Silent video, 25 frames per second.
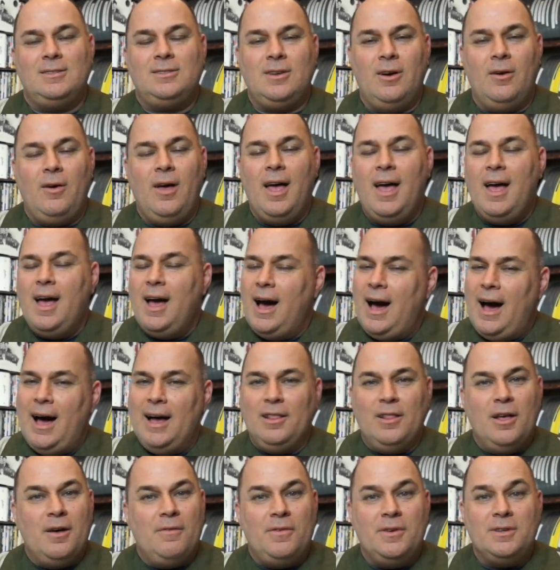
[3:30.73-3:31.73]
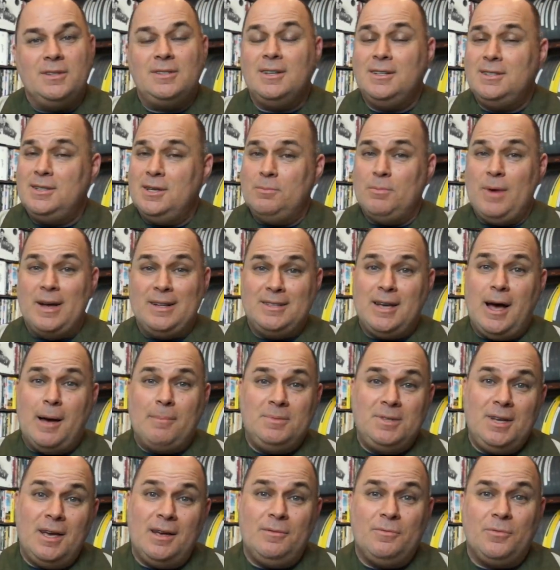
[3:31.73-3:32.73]
So I love this. It's in my
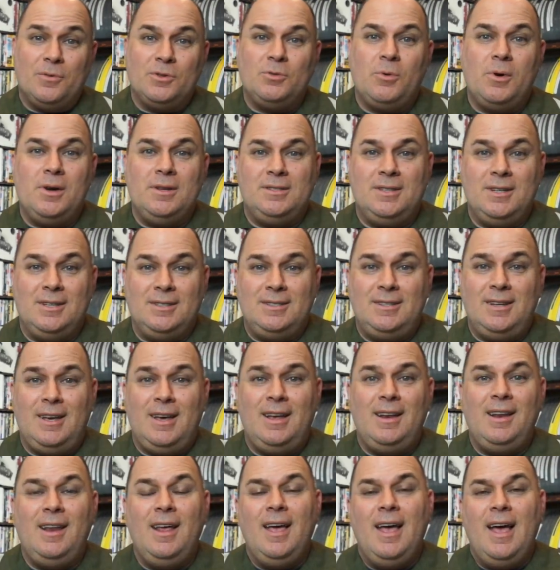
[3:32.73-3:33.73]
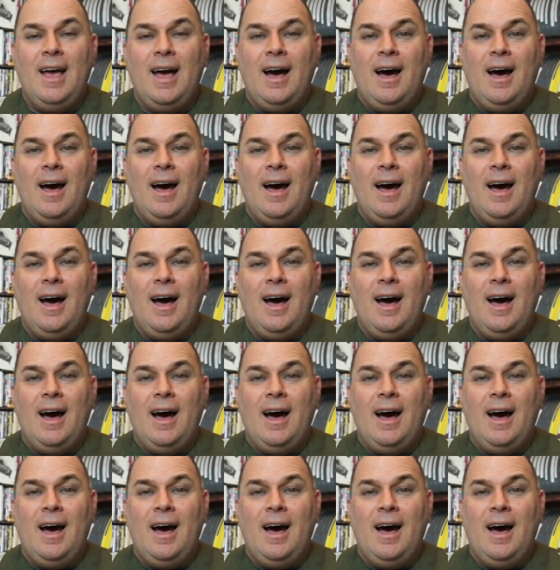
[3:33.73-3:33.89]
top 10 for 2016.